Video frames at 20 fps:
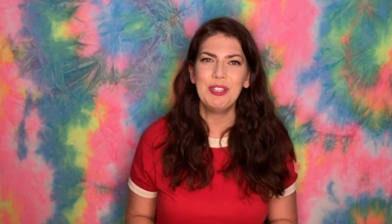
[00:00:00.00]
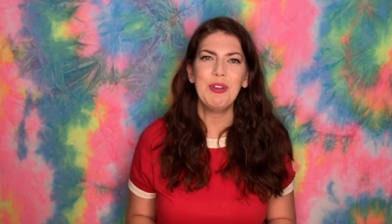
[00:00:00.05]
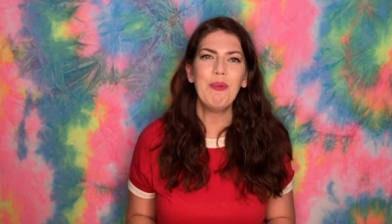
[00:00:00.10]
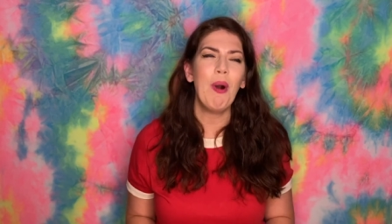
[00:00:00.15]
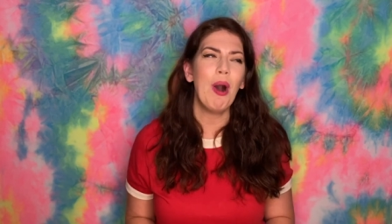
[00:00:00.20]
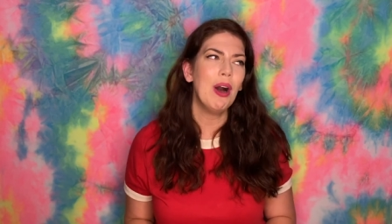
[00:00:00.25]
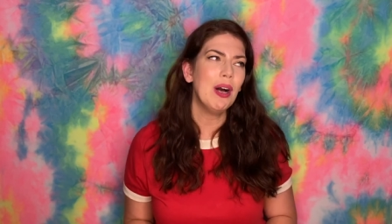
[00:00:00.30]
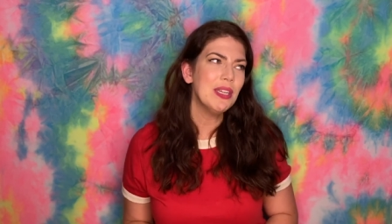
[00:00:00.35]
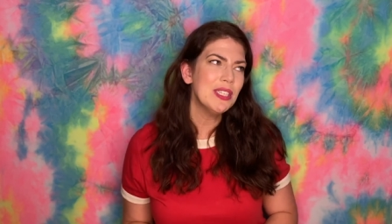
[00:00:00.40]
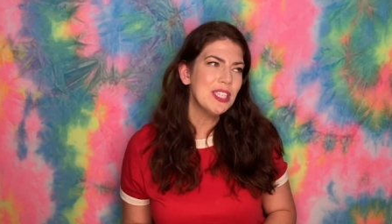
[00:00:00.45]
you
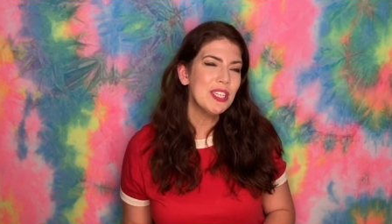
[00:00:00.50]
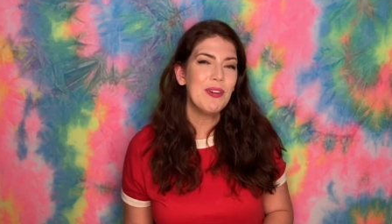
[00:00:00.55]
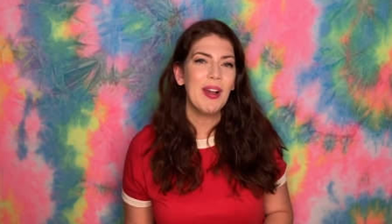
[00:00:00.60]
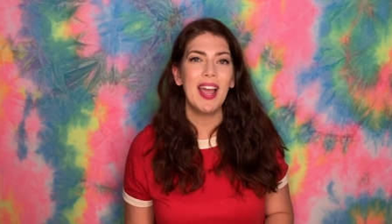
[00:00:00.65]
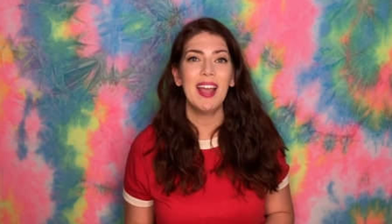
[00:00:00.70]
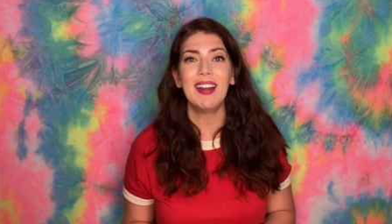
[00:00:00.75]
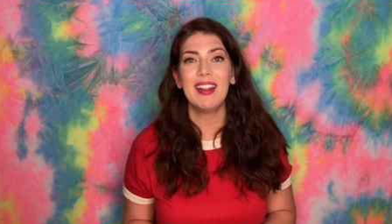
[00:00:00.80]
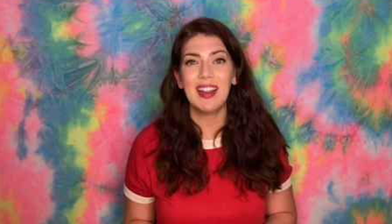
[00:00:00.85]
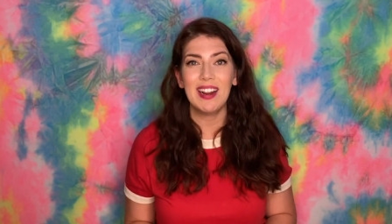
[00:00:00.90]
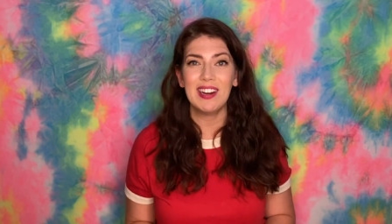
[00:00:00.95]
also
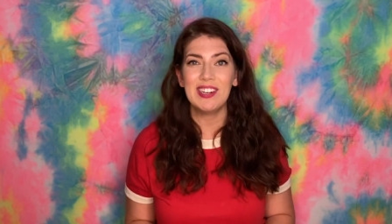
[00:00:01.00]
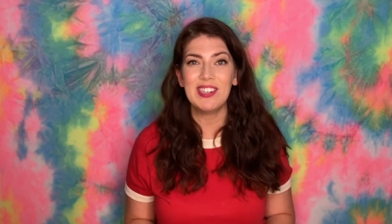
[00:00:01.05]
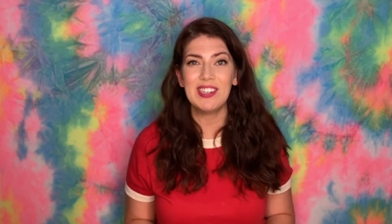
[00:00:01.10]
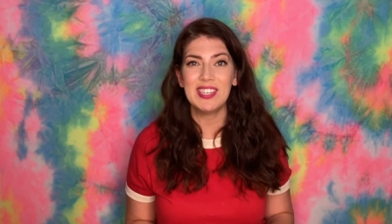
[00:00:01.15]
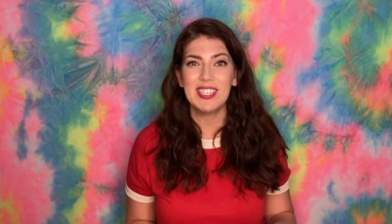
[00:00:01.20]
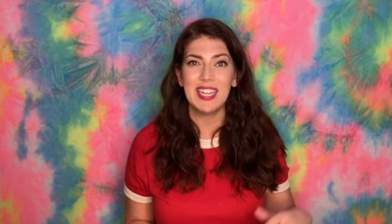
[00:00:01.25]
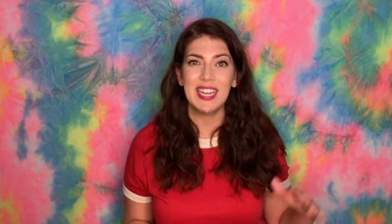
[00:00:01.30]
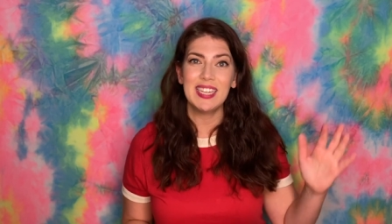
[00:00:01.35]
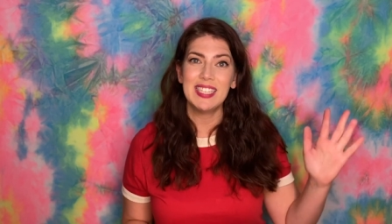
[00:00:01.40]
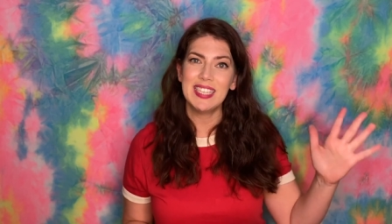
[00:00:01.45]
had
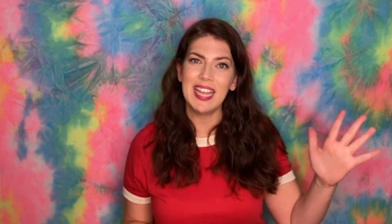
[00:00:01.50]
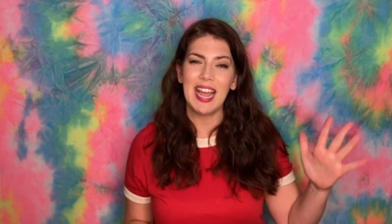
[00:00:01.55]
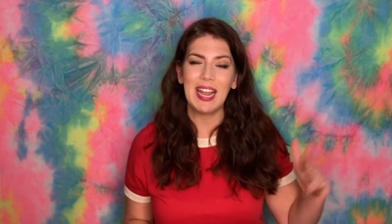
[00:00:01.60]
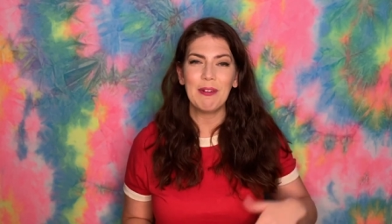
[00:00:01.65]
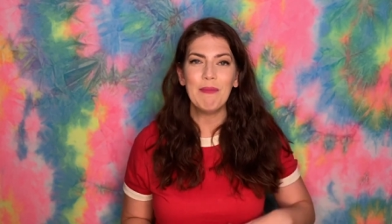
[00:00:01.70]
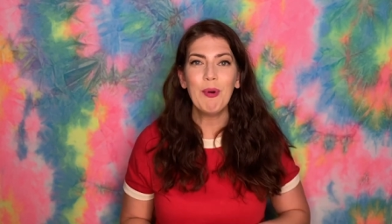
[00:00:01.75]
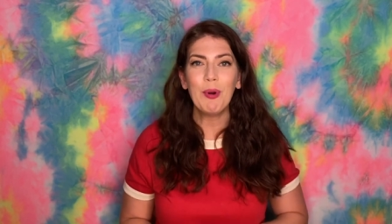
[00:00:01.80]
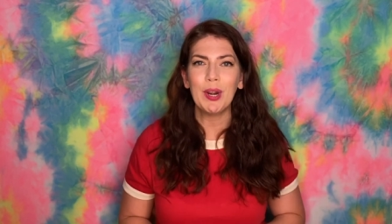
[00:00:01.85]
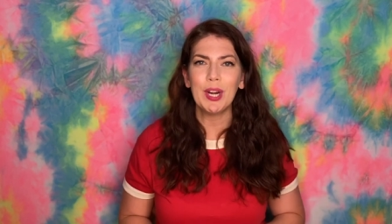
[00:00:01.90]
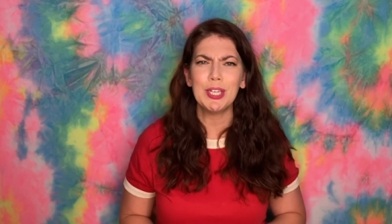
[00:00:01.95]
characters like Zach
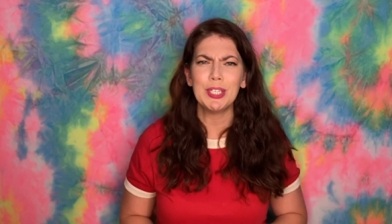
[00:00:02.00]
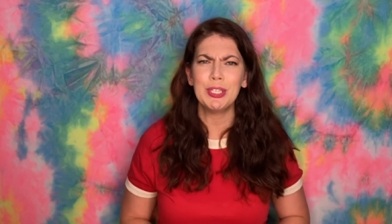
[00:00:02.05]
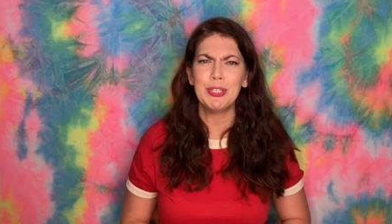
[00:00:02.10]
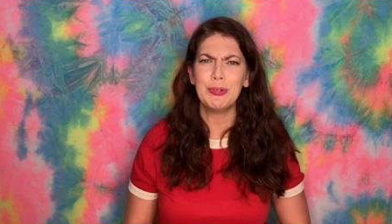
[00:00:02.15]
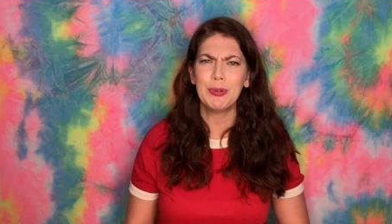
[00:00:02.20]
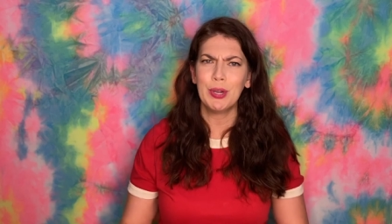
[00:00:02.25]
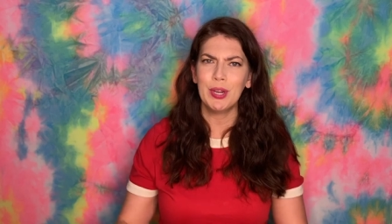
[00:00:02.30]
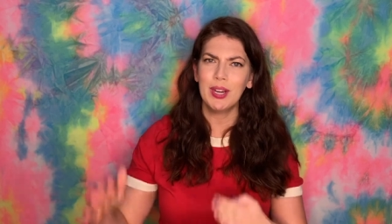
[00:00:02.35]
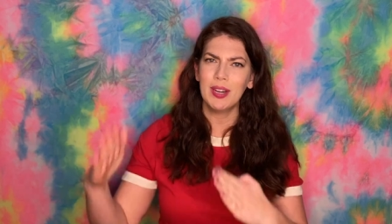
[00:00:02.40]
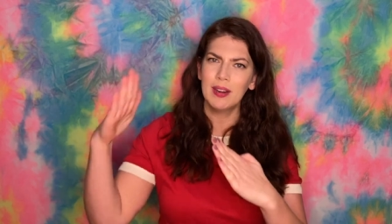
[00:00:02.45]
Morris
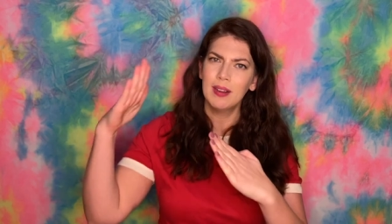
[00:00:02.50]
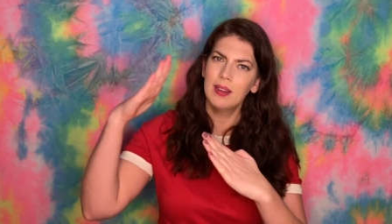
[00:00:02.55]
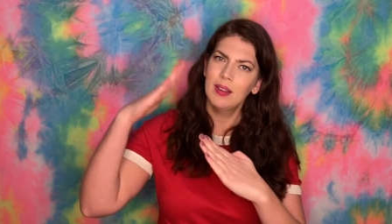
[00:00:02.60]
who could